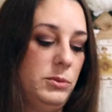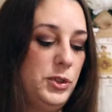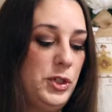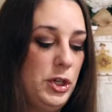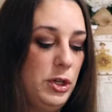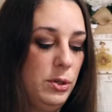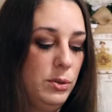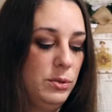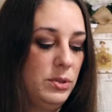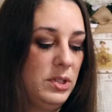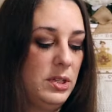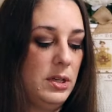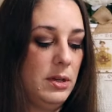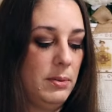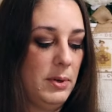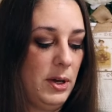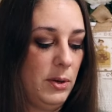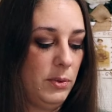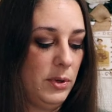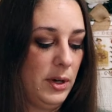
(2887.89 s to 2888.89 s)
choosy
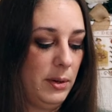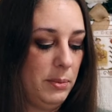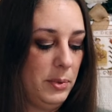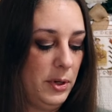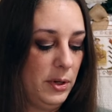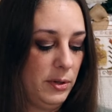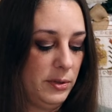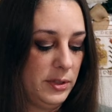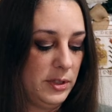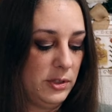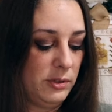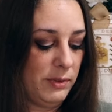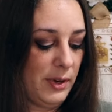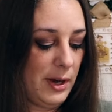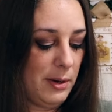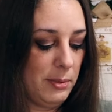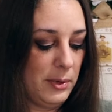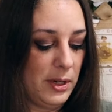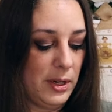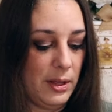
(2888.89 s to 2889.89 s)
about what I put on this
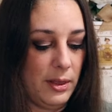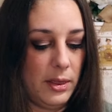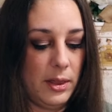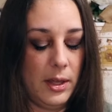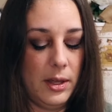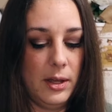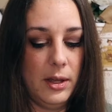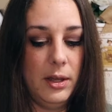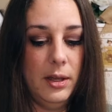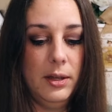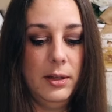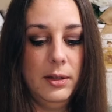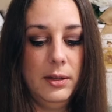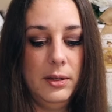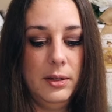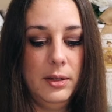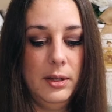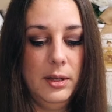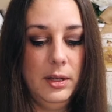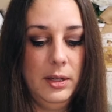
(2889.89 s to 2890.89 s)
fabric, I think,
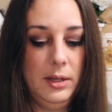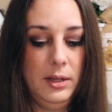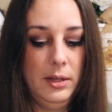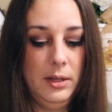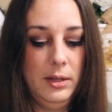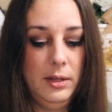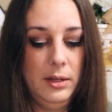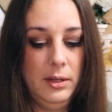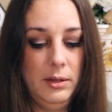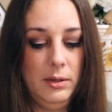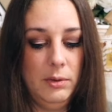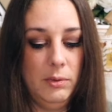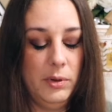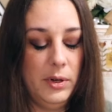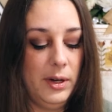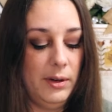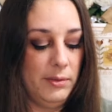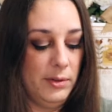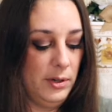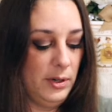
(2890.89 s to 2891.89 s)

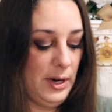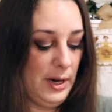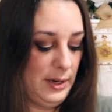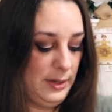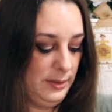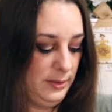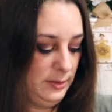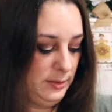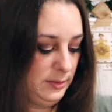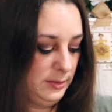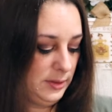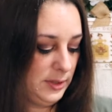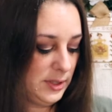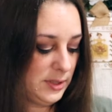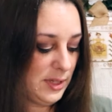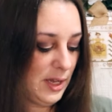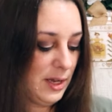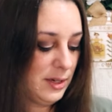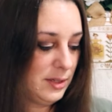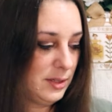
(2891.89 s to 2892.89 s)
whenever I
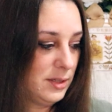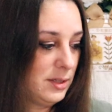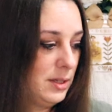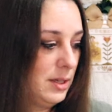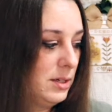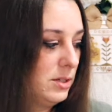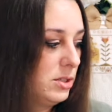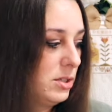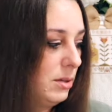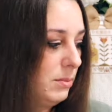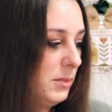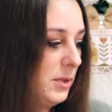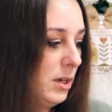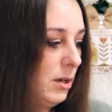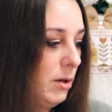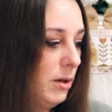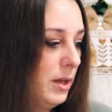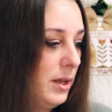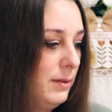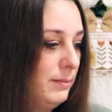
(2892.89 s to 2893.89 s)
decide to stitch something
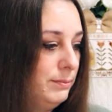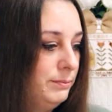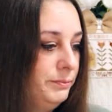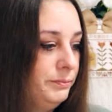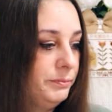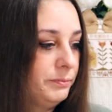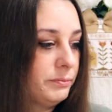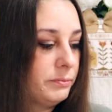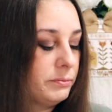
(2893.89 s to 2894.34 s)
on it.